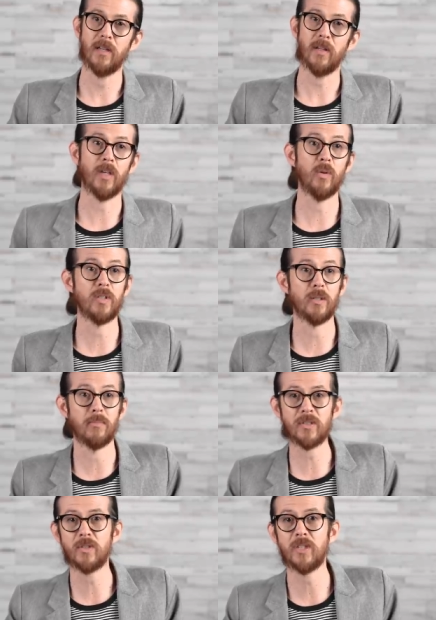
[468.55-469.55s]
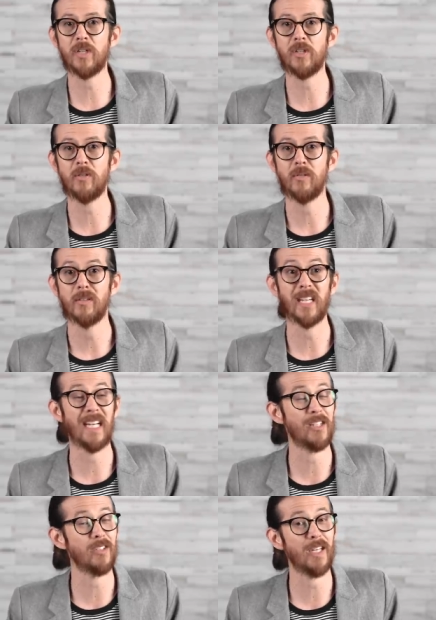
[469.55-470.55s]
they can go into the muscle tissue, they can
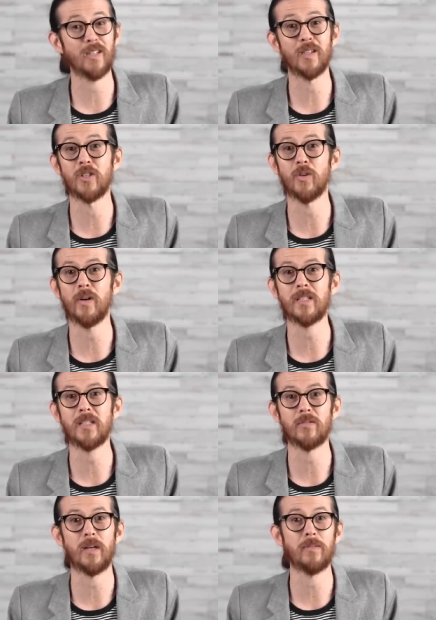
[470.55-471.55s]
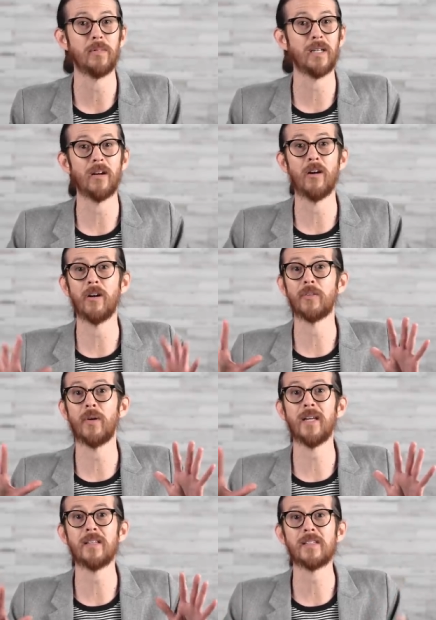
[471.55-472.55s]
actually get into the joints. That's why people get
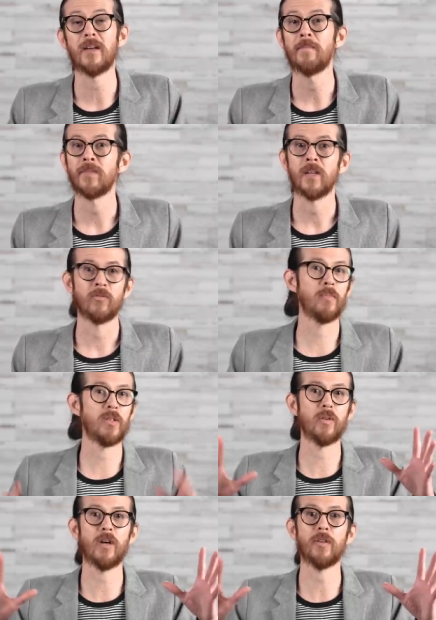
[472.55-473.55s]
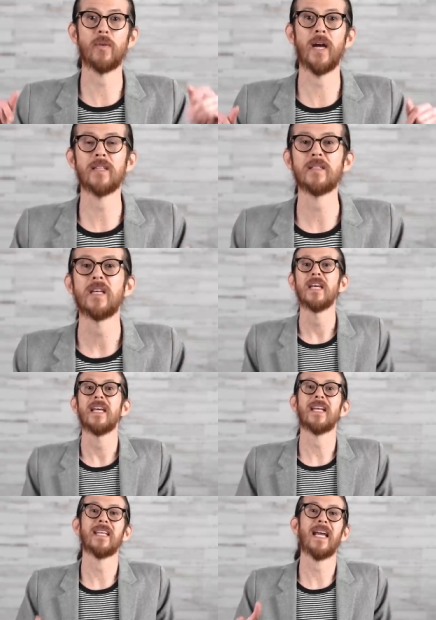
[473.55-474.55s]
arthritis, rheumatoid arthritis.
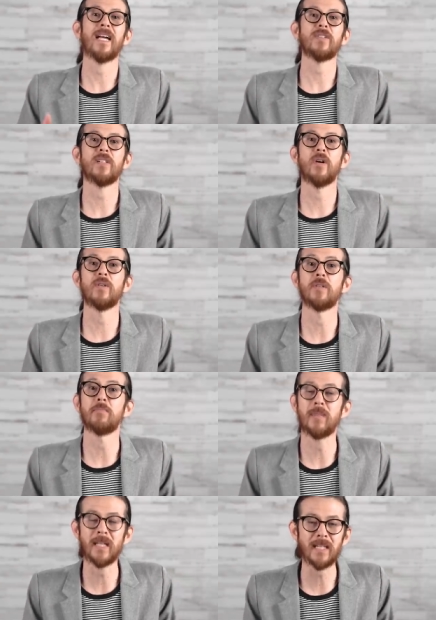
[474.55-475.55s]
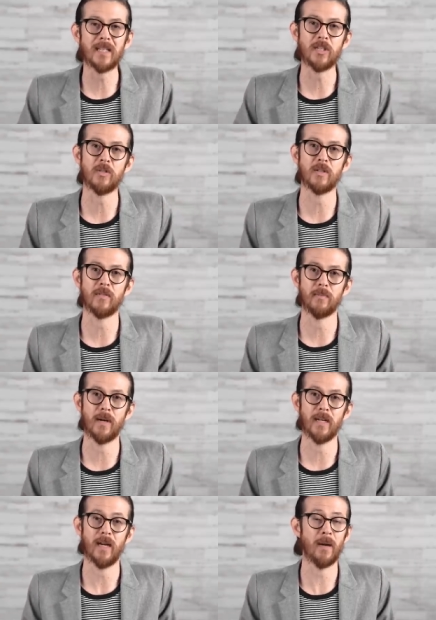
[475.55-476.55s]
It can actually go into many tissues of the
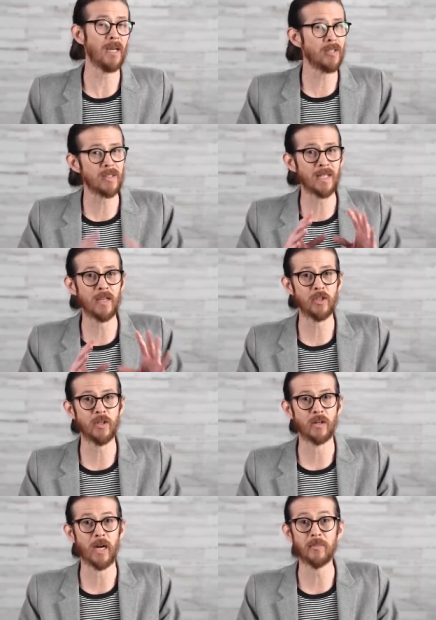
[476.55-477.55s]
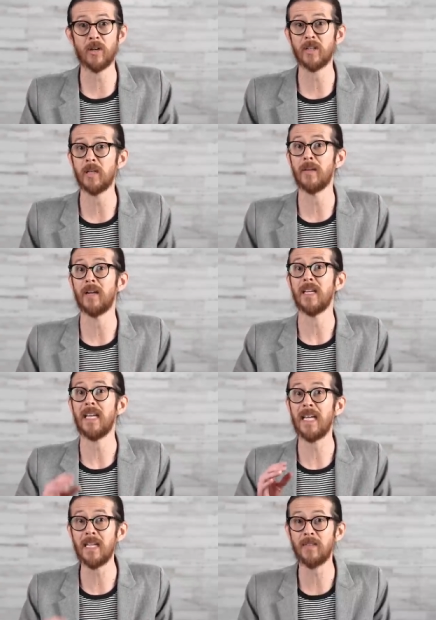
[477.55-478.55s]
body. I'm not just saying sugar, I'm talking about
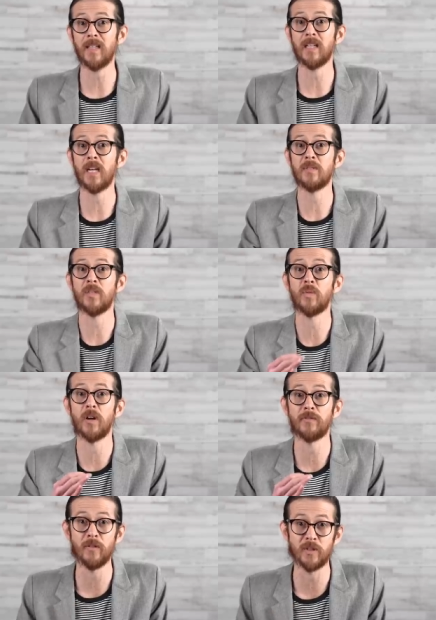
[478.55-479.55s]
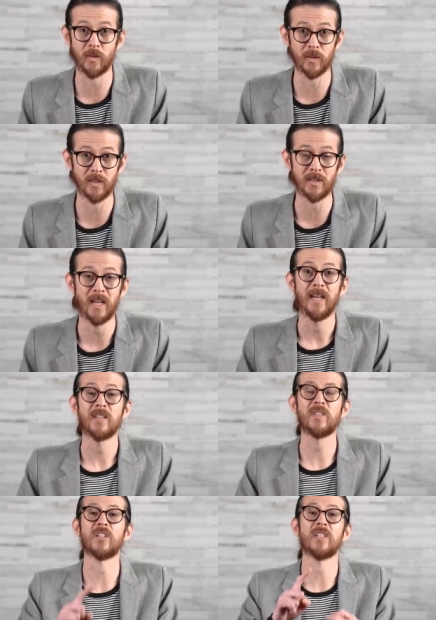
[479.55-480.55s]
anything that comes in through our food sources,
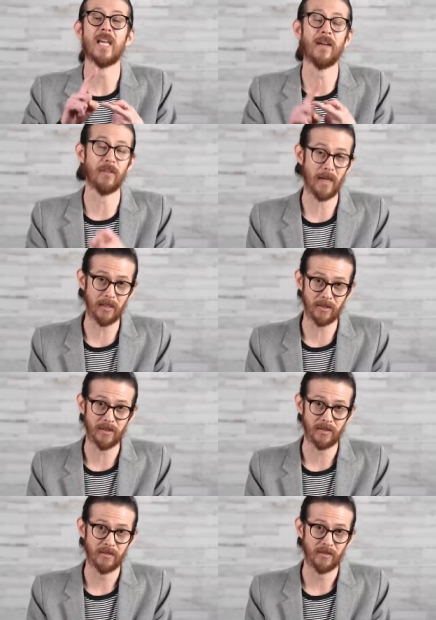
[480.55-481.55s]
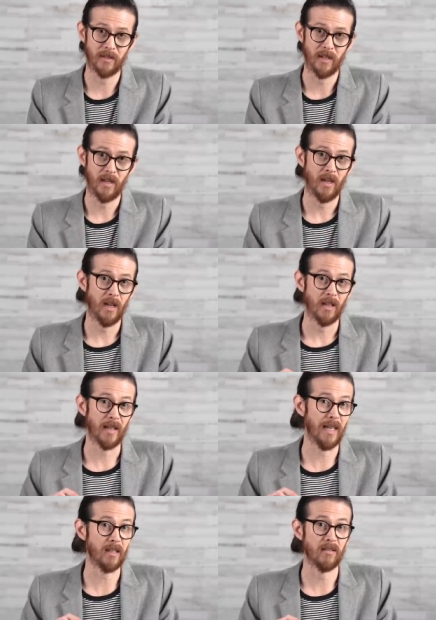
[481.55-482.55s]
such as heavy metals,
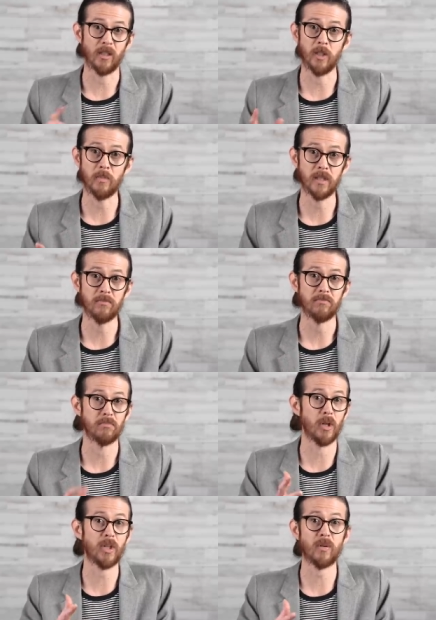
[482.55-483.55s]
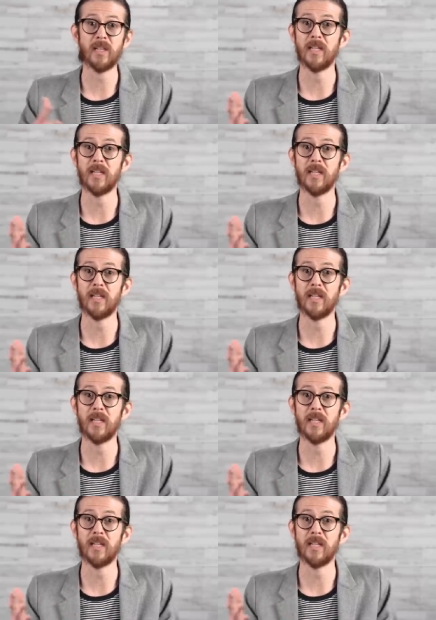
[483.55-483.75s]
like aluminum, mercury,